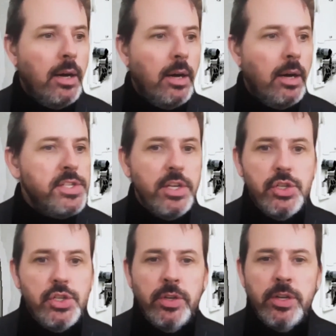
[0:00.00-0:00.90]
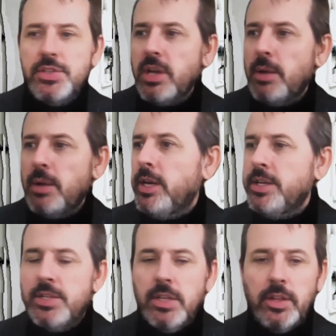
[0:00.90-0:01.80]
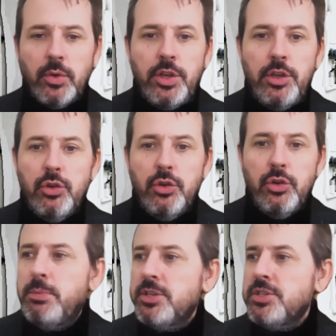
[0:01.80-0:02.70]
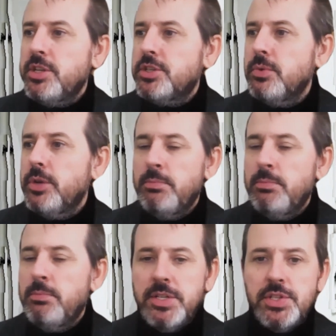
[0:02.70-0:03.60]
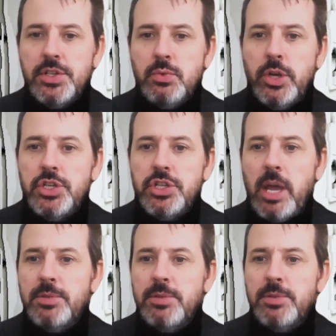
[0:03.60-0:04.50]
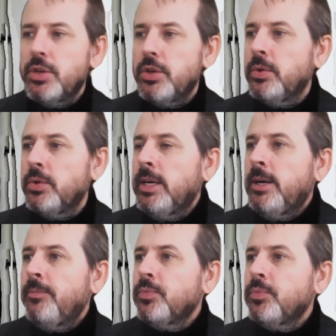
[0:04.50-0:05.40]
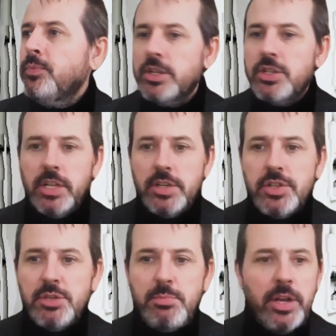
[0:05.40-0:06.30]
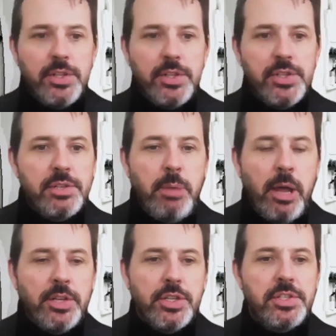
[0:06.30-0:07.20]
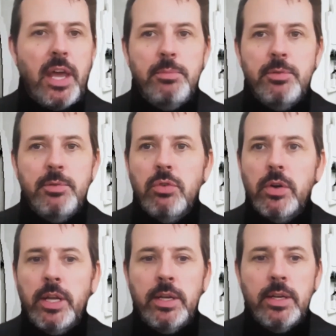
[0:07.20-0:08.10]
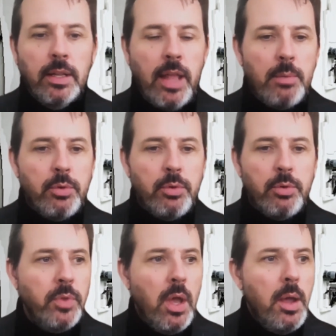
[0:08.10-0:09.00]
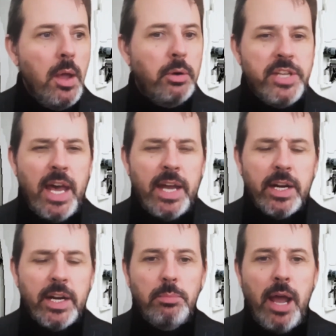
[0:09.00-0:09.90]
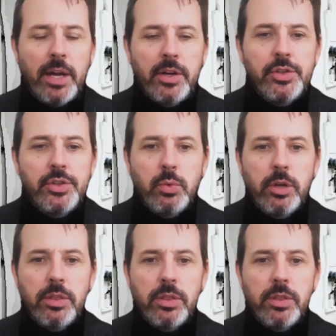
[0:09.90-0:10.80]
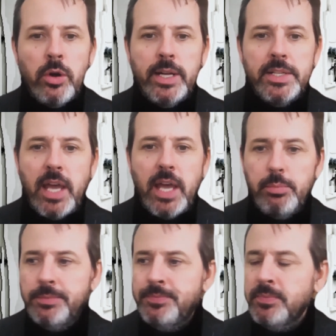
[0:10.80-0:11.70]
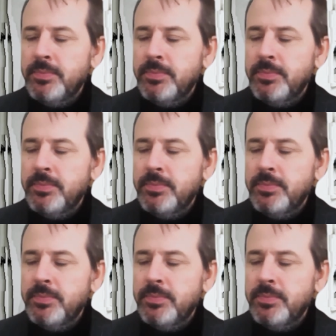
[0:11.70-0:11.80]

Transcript: We see students separated into little cubes, businesses reshaped into touchless experiences, benches taped over in elaborate botanical patterns with warning tape,